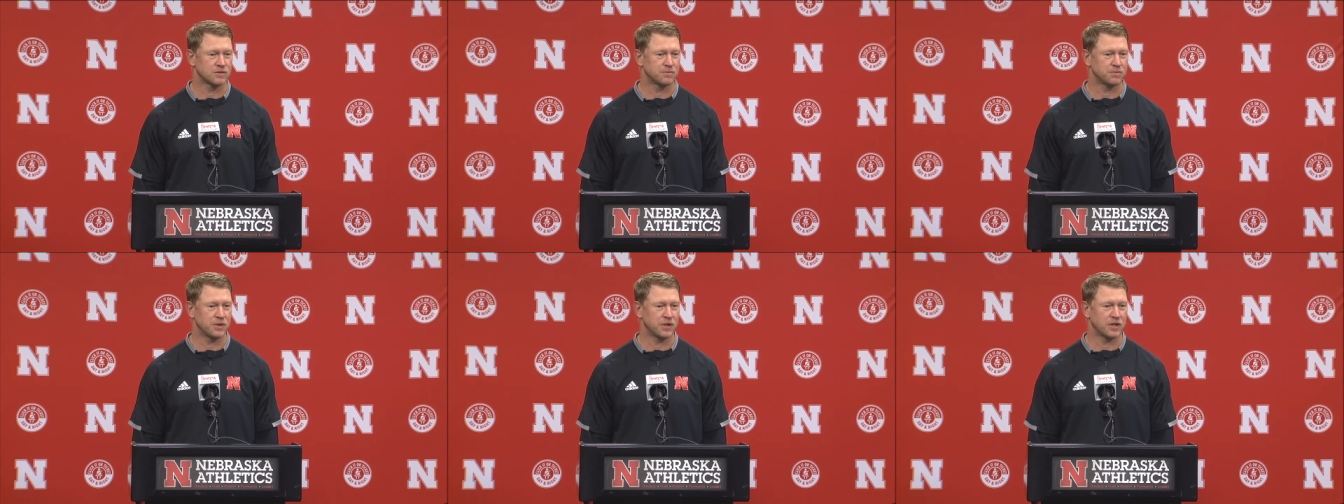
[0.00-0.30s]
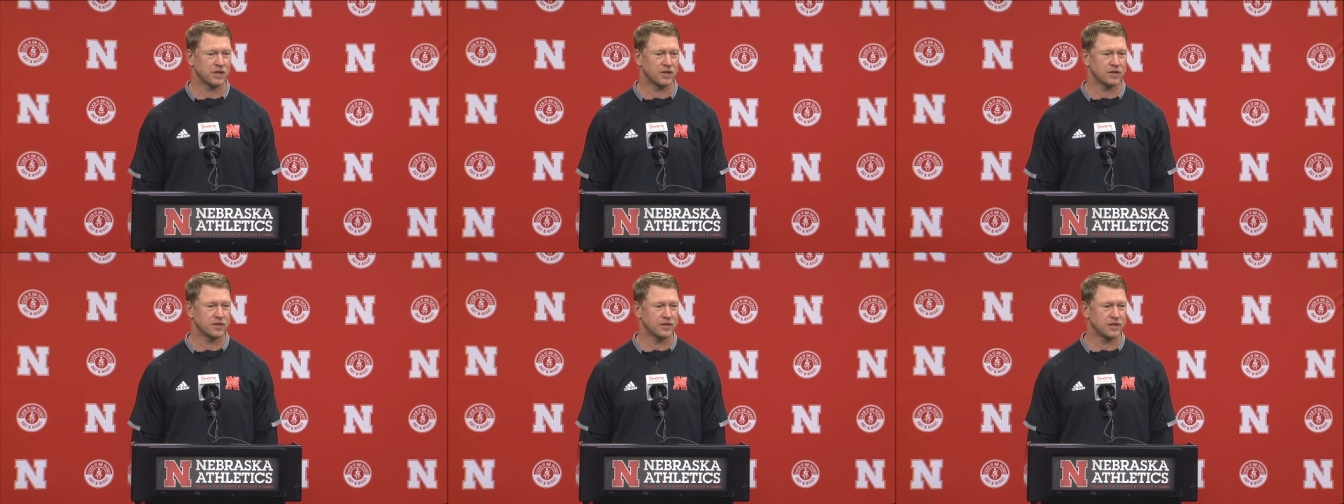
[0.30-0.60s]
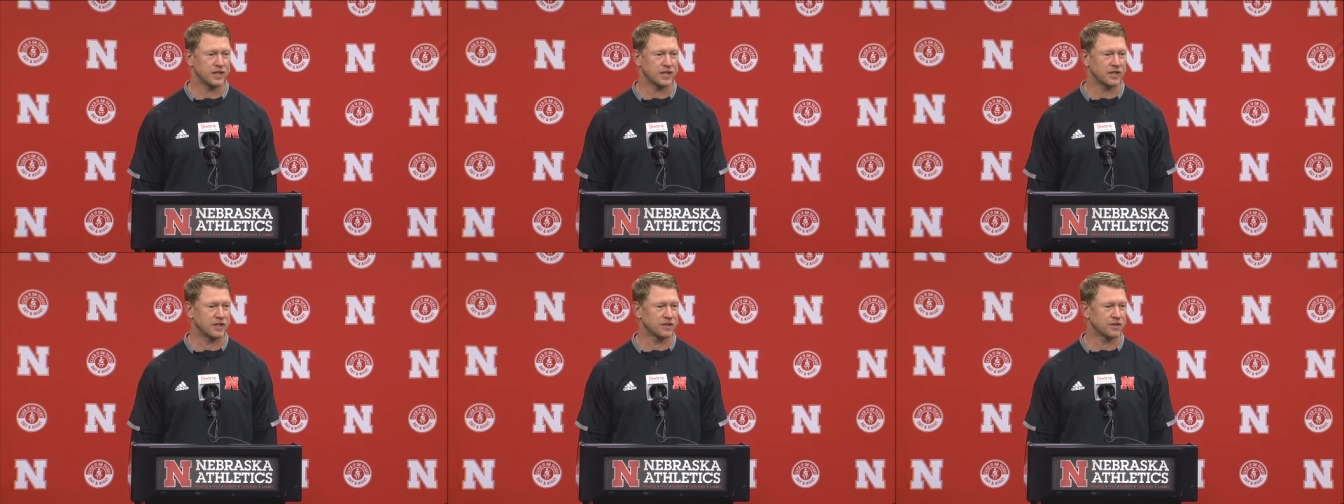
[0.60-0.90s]
being here in
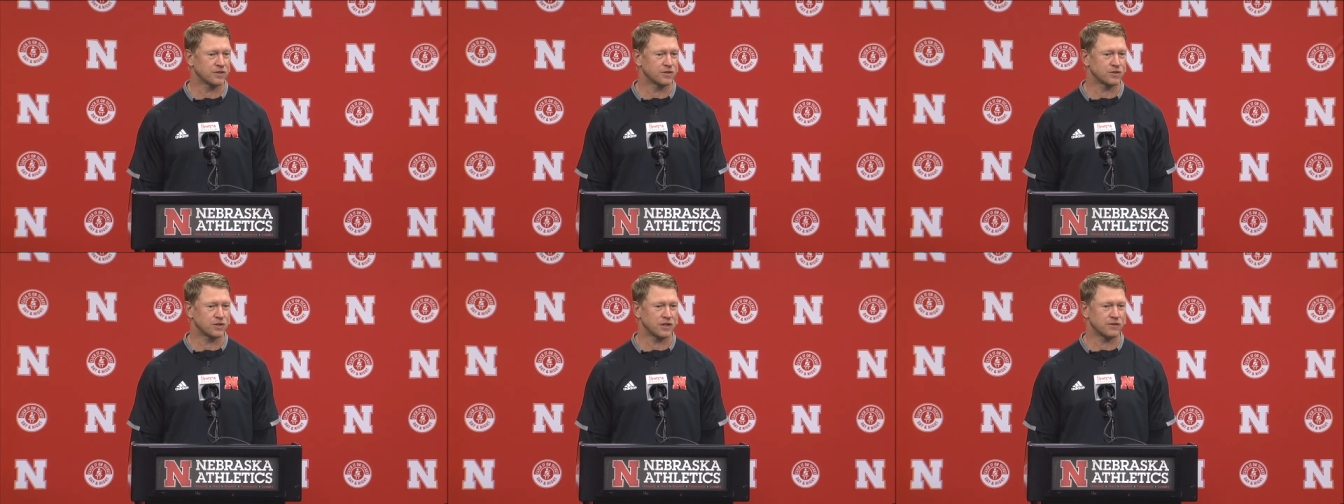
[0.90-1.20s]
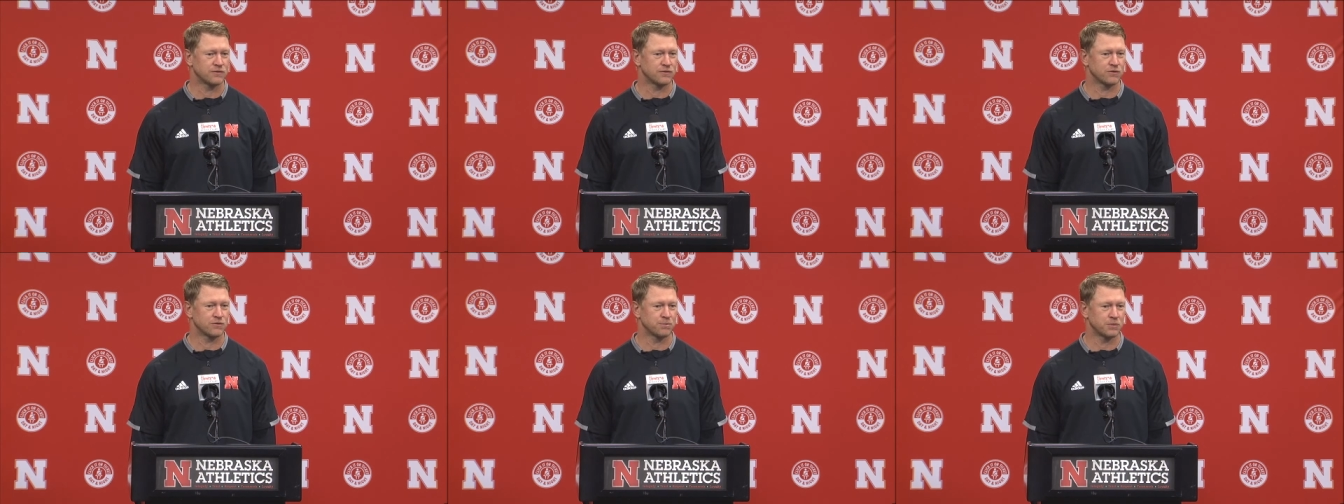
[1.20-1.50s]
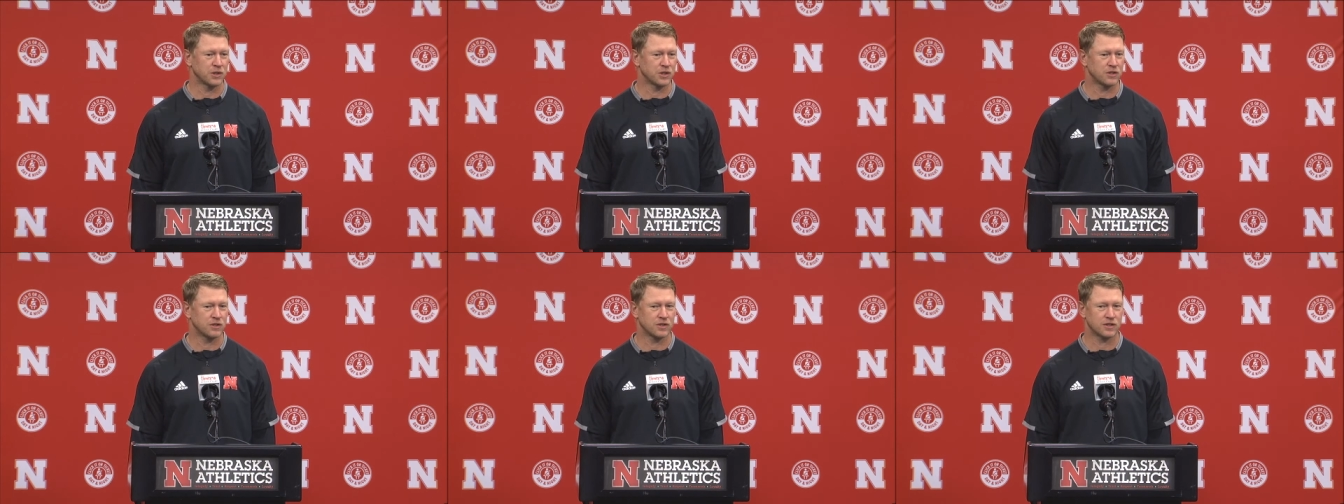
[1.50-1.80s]
Lincoln or driving from
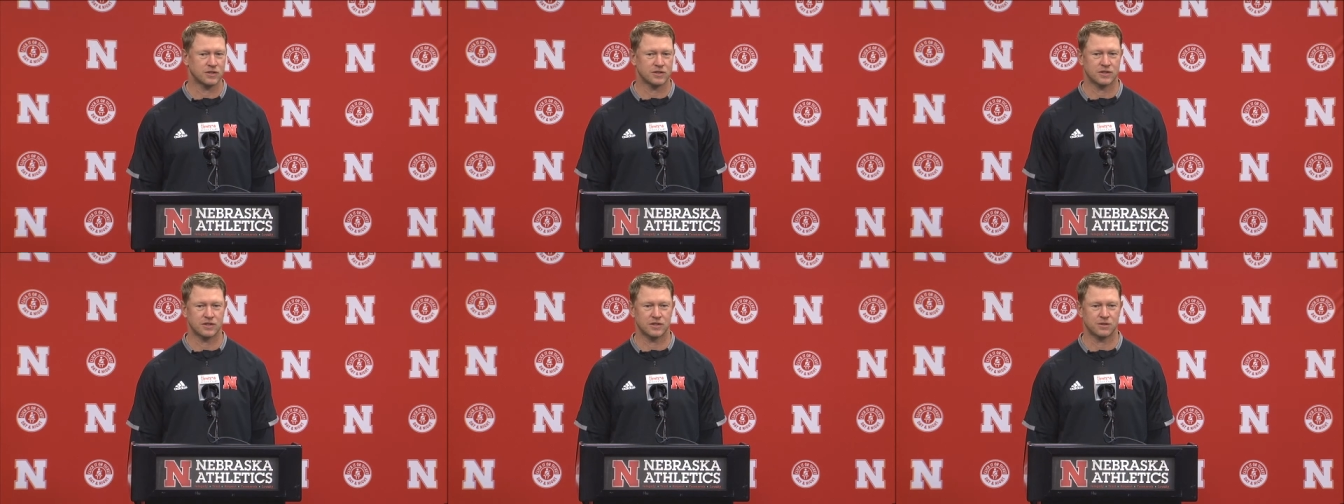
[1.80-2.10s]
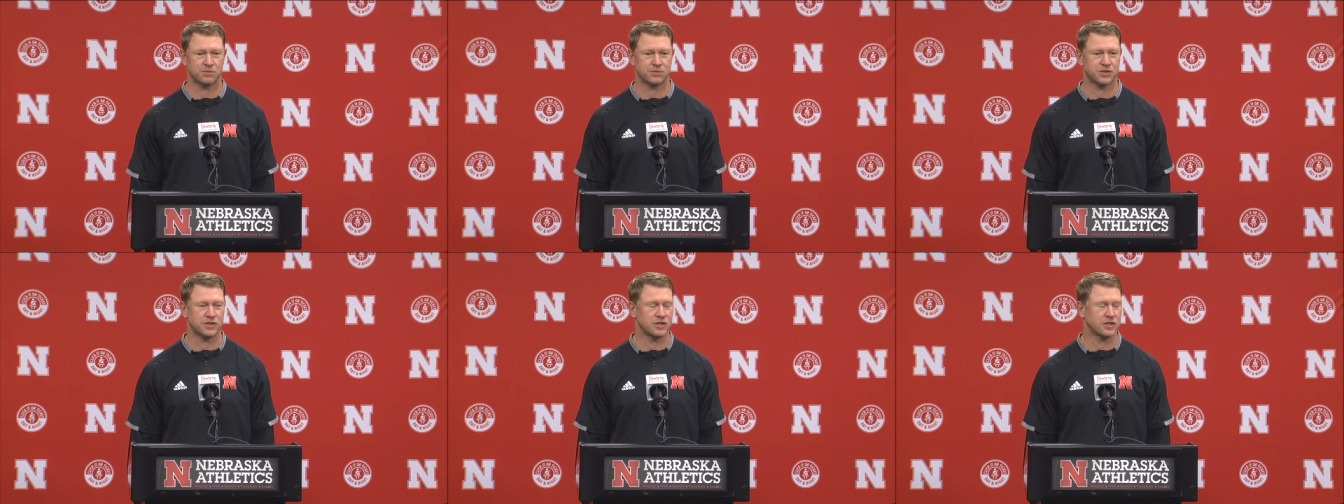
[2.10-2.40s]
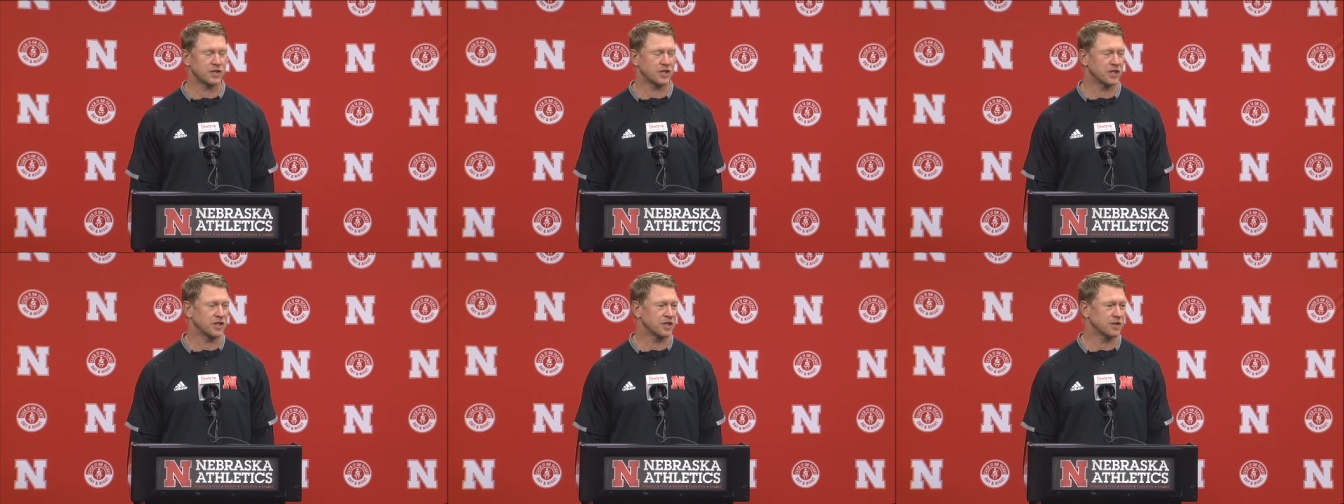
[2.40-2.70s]
a cook to come see
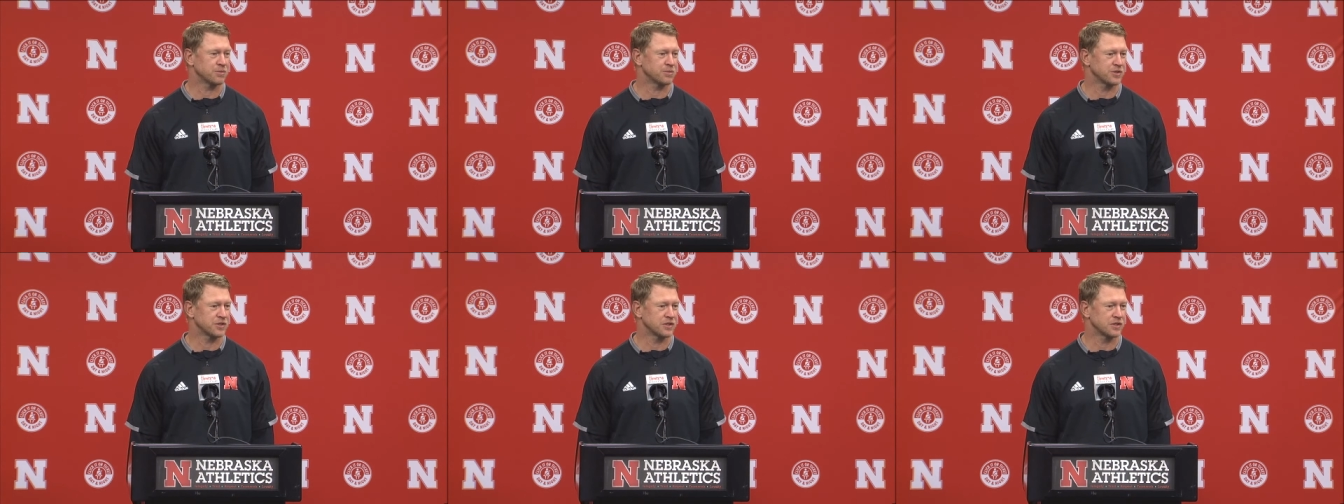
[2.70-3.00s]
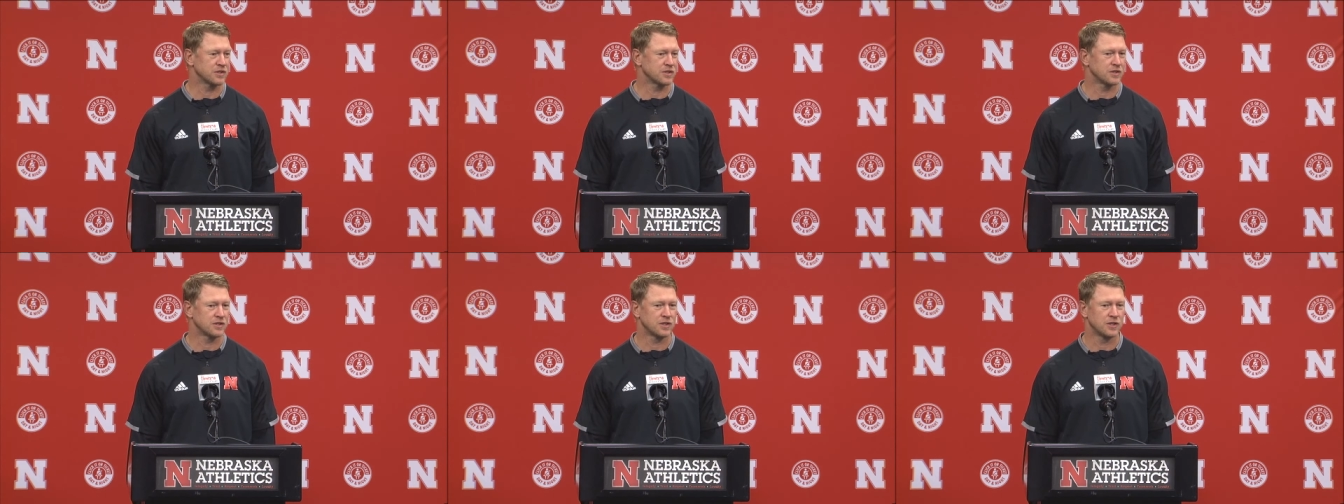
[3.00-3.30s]
the games and